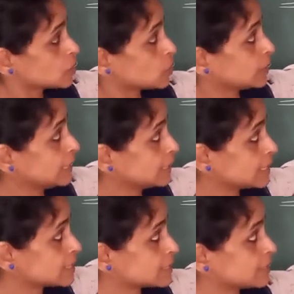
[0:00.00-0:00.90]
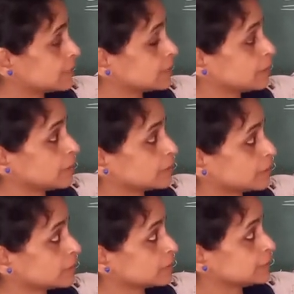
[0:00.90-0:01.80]
So in this
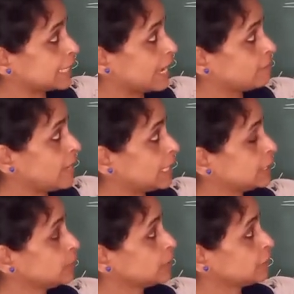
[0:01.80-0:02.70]
J value,